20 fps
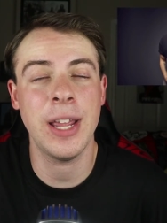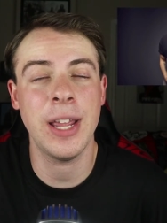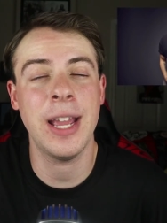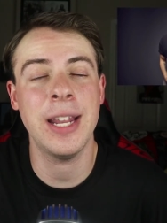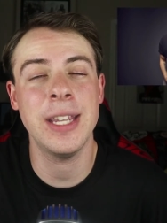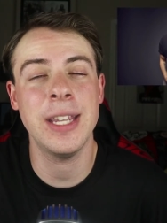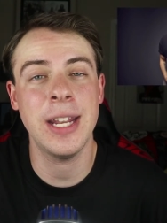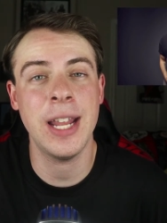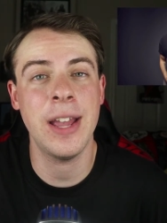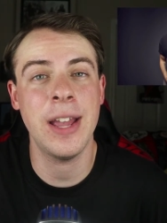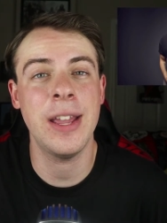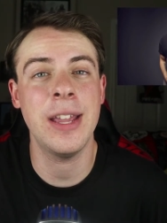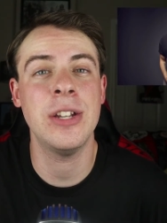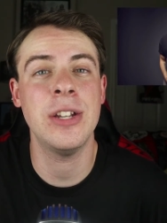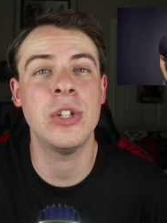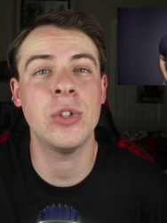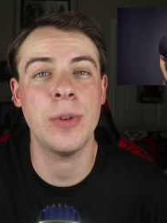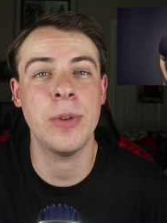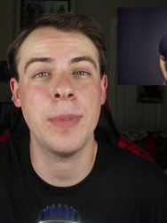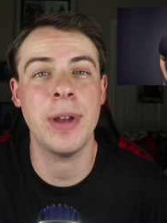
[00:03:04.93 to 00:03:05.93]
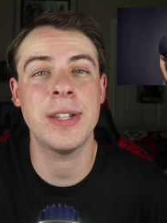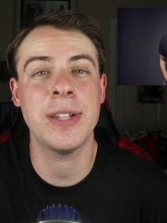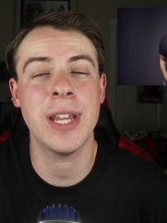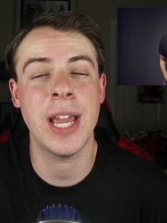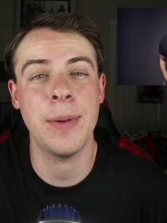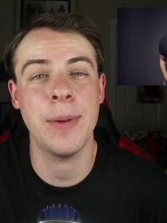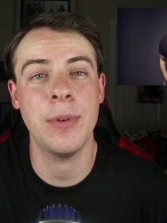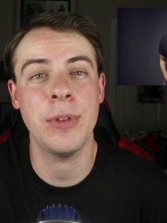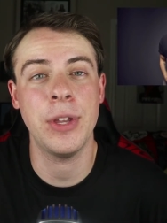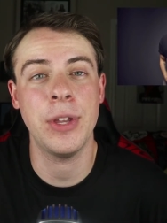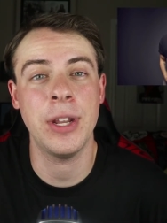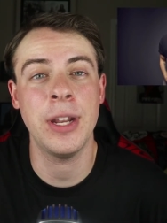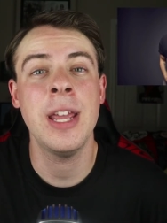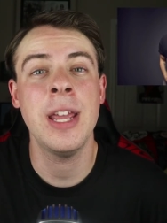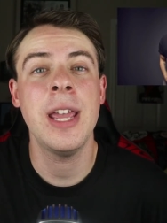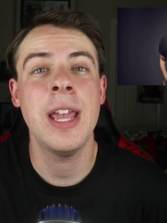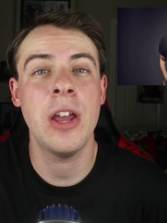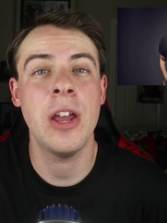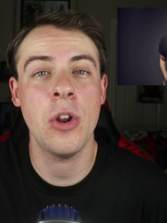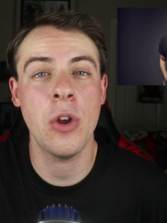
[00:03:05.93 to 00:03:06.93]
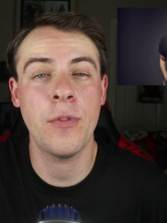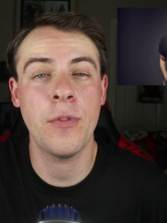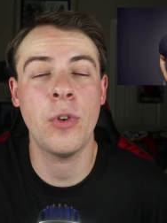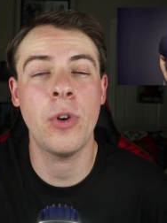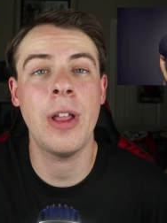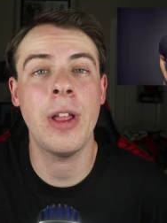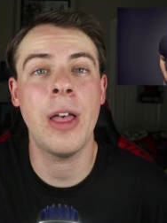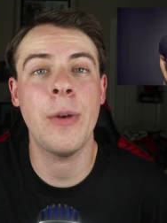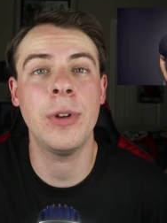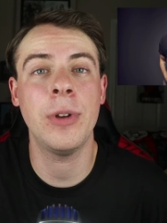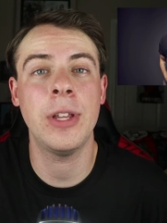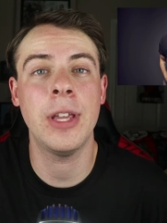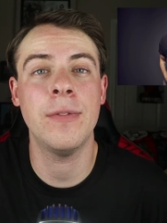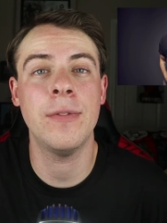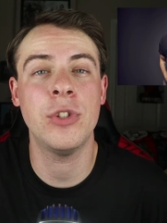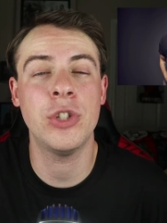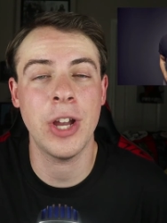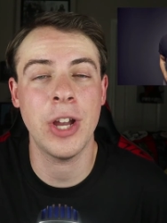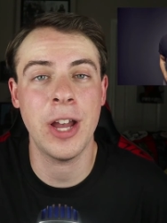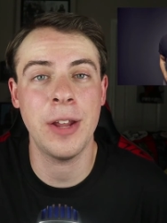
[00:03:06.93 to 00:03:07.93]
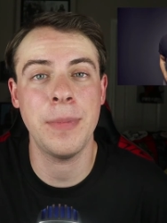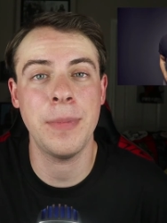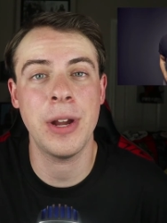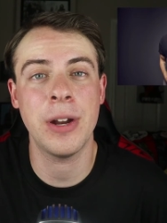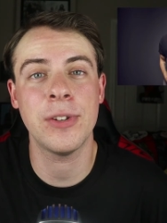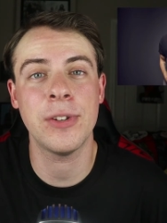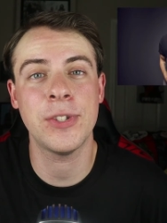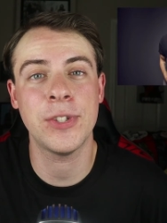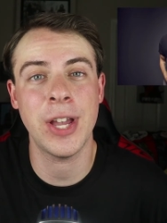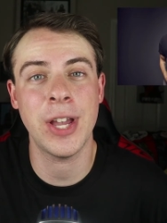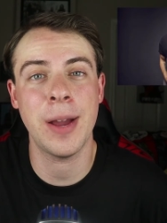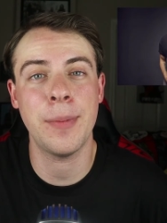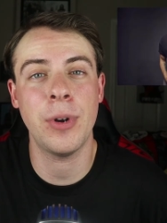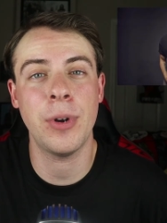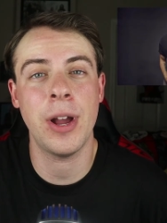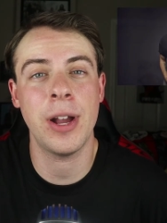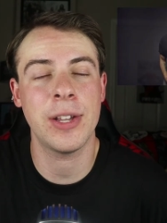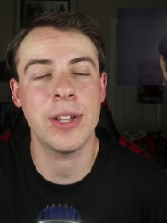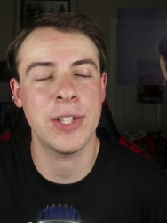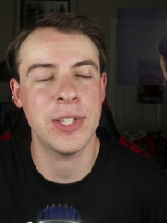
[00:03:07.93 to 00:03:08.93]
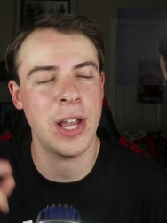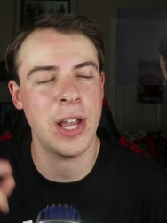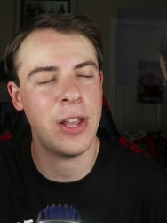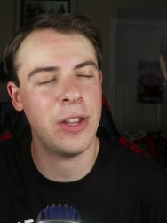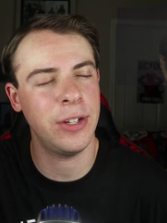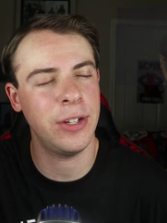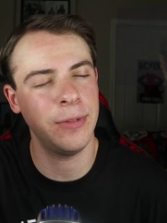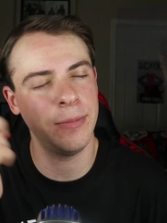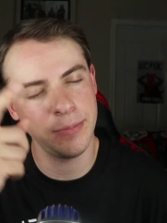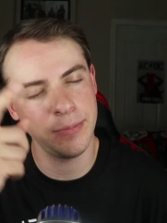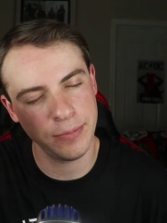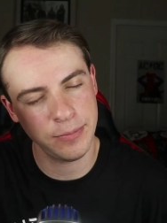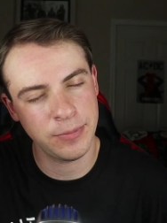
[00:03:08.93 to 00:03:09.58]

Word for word: I did enjoy my time with it, and overall, I would give John Mayer's sob rock a solid.